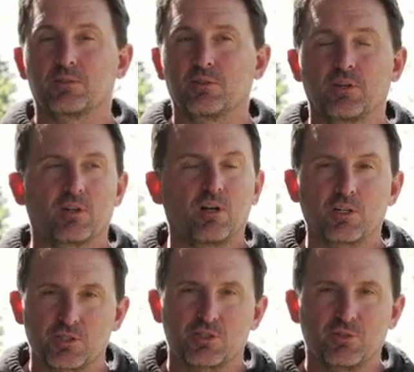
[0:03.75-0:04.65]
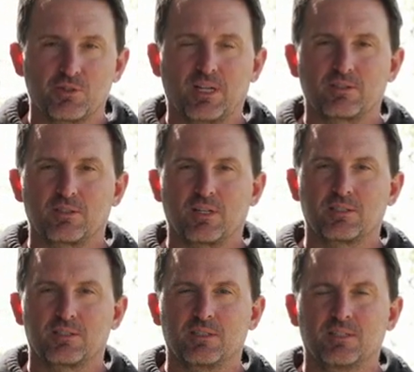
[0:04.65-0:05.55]
During their launch in
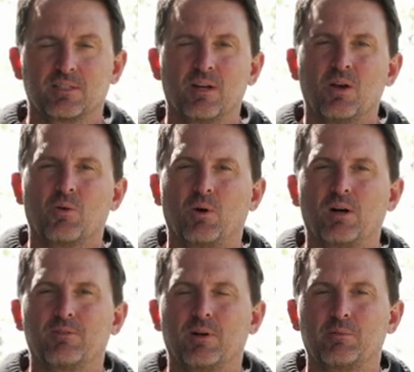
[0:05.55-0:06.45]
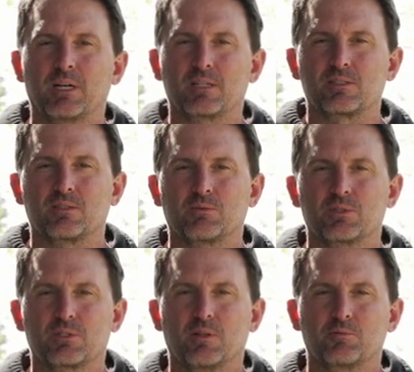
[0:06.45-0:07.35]
2019, WILDFOWL magazine
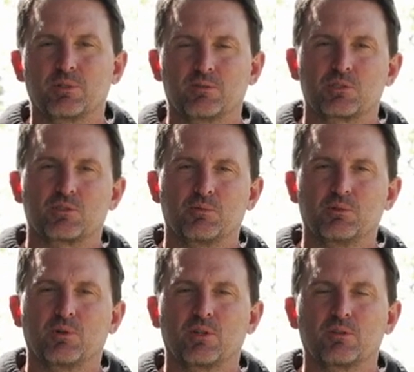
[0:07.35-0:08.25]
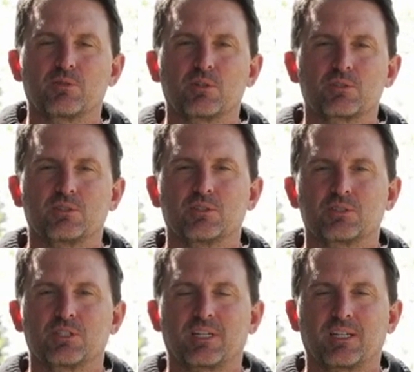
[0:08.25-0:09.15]
was privileged to be one of the first to
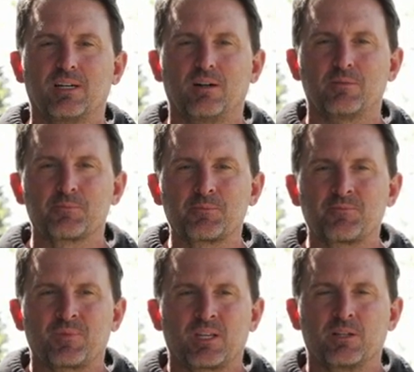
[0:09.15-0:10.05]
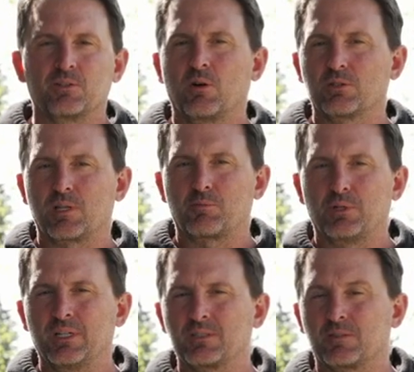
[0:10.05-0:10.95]
check it out. And you're always
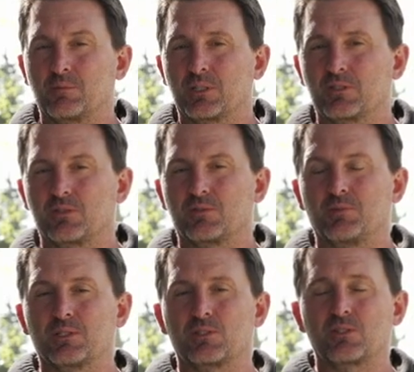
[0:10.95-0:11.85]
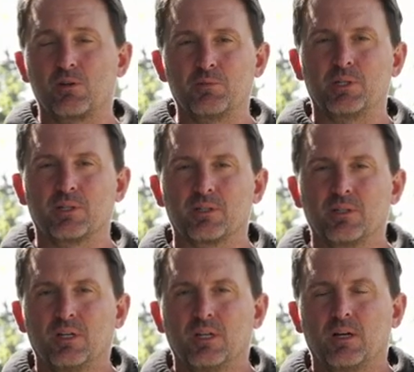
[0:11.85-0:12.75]
apprehensive because there have been so many
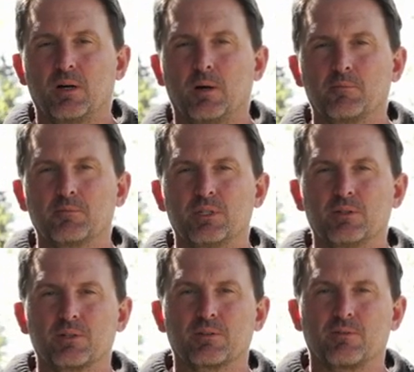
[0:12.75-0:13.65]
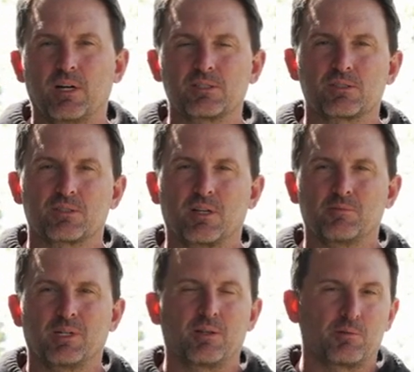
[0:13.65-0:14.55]
hearing devices
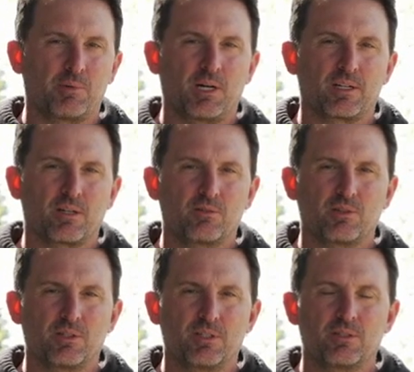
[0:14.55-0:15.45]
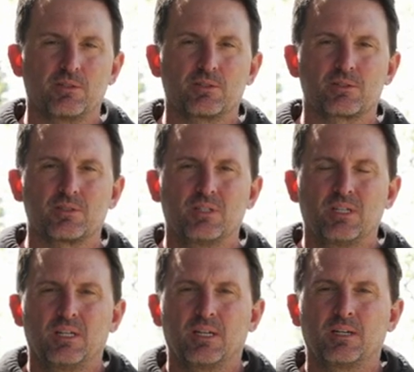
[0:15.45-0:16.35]
come down the pike over the years,
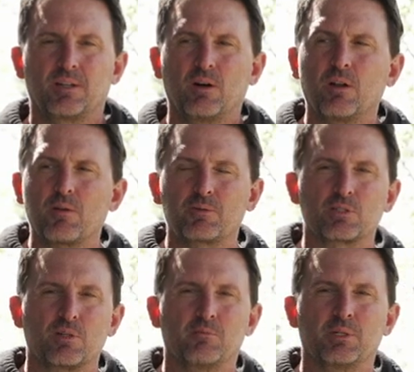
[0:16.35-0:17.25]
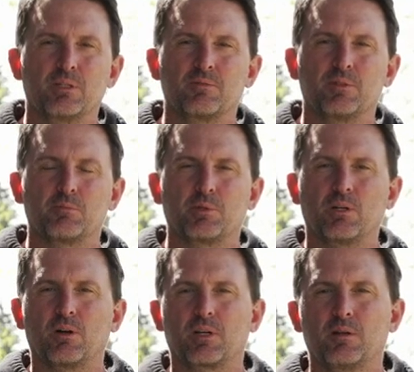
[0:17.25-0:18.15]
and they all offer some benefit, but they
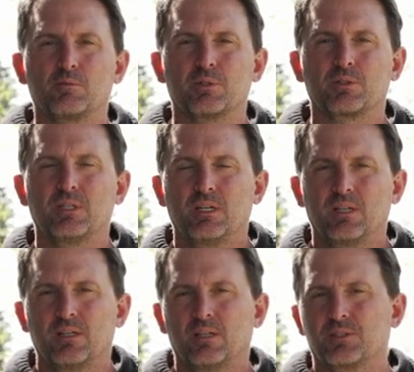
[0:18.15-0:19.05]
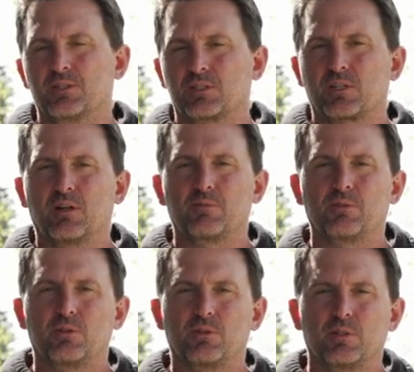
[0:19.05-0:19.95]
all come with
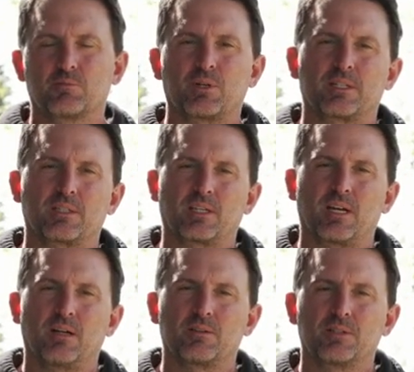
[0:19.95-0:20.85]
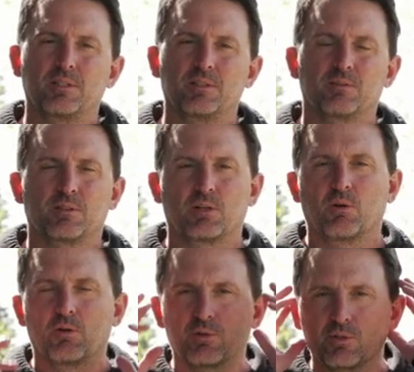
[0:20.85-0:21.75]
discomfort, impracticality. They
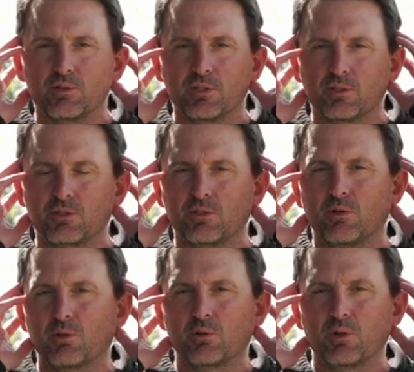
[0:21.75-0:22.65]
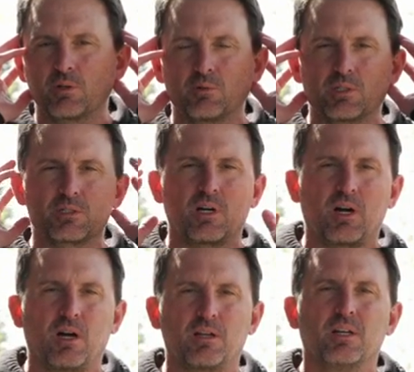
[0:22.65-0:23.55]
go over your ears. You don't want to wear them when it's
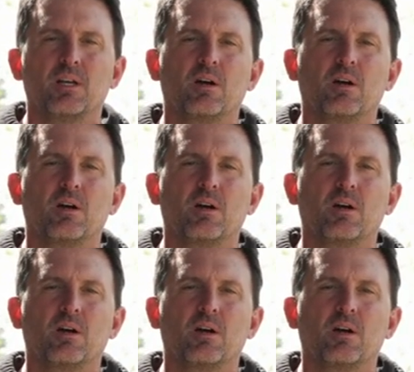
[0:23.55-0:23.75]
hot.